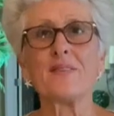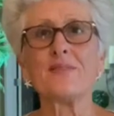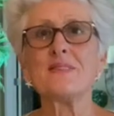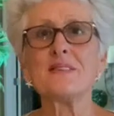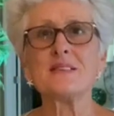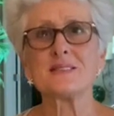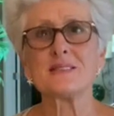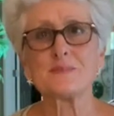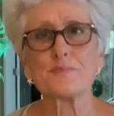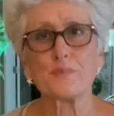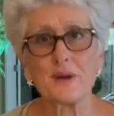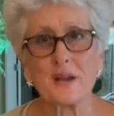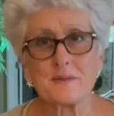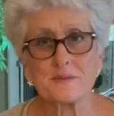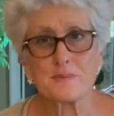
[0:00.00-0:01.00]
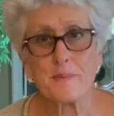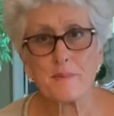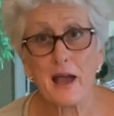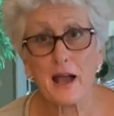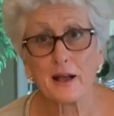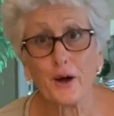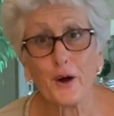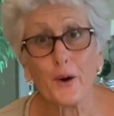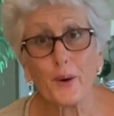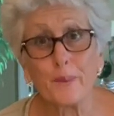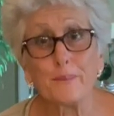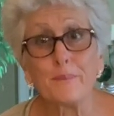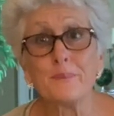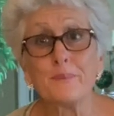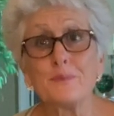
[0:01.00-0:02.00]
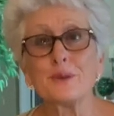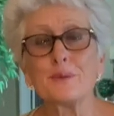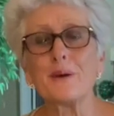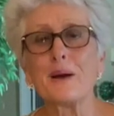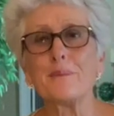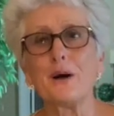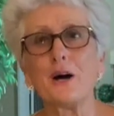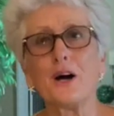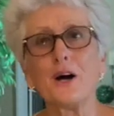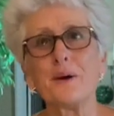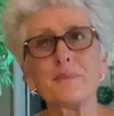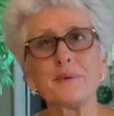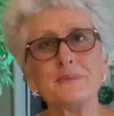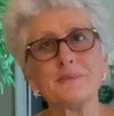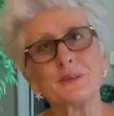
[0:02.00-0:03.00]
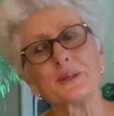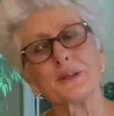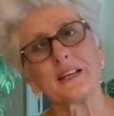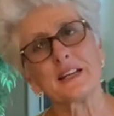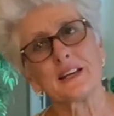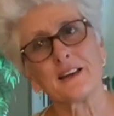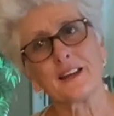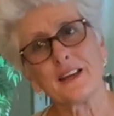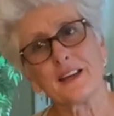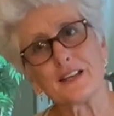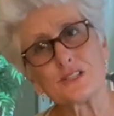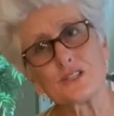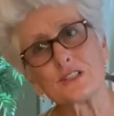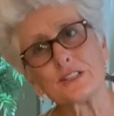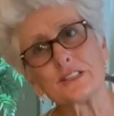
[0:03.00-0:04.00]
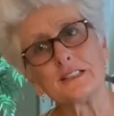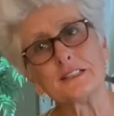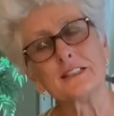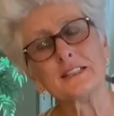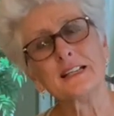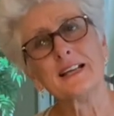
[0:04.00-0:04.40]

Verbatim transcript: This brings me back home with my mom cooking in the kitchen.